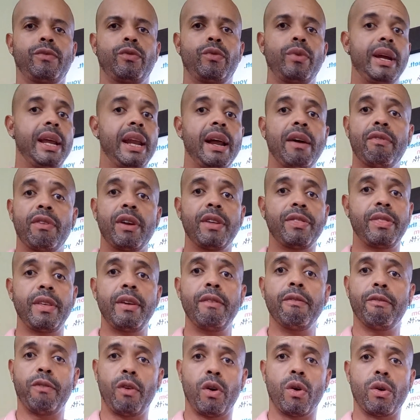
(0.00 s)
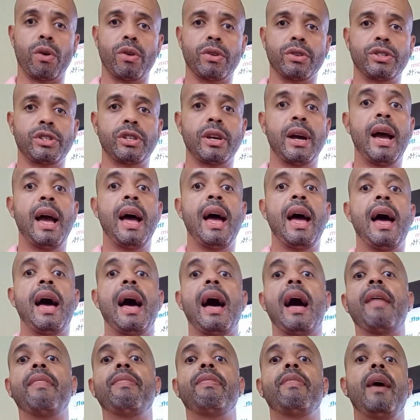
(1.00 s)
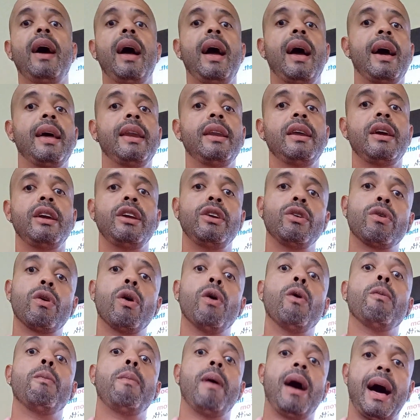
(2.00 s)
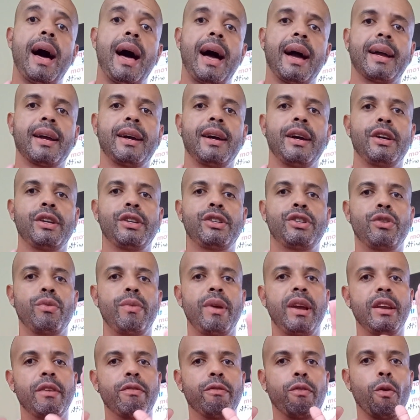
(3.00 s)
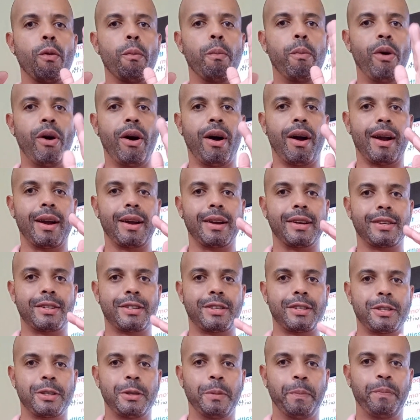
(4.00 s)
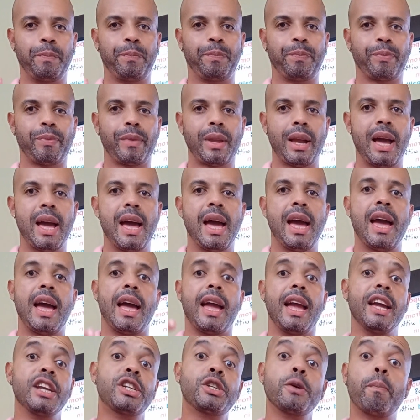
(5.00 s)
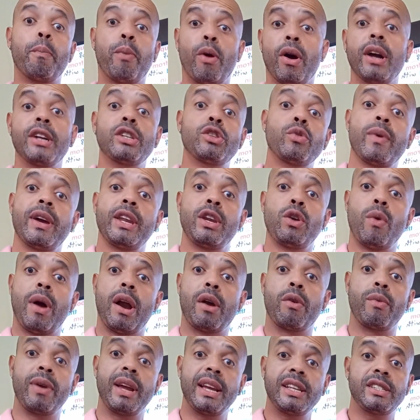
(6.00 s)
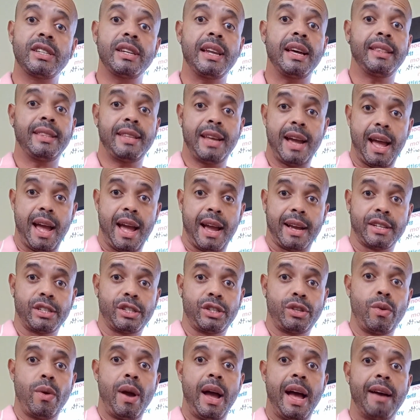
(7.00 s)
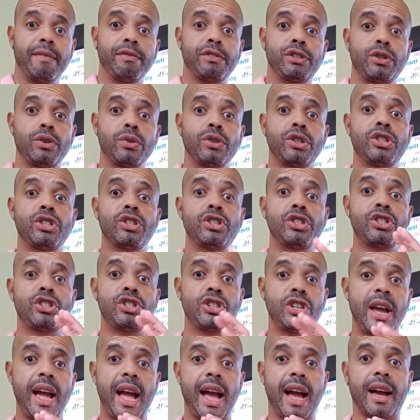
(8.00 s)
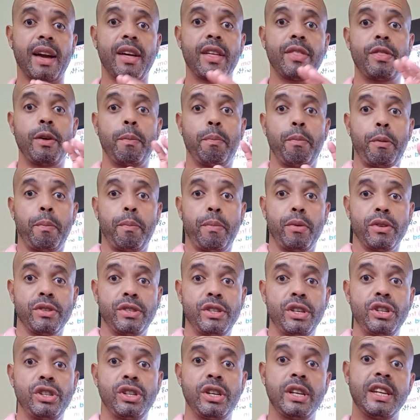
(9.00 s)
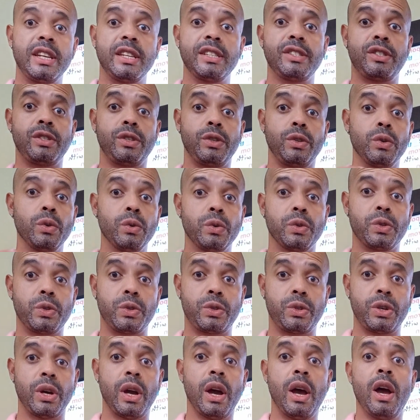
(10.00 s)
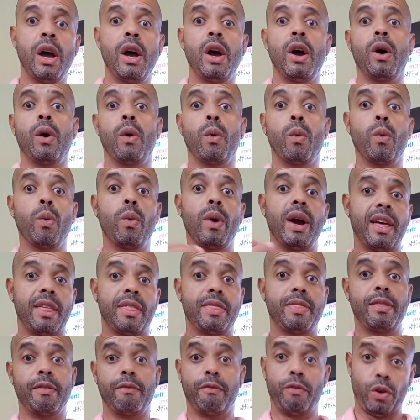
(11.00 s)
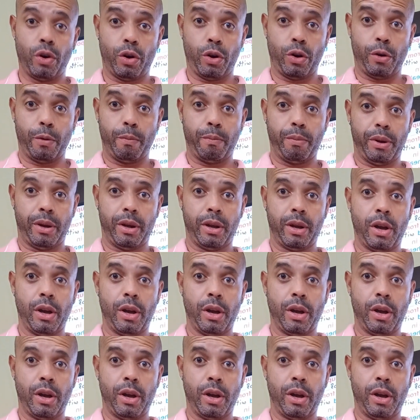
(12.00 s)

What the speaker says: Read everything first, and then you go back to read for parts. Each part, when you are reading a text, you have to check the preposition is used with the verb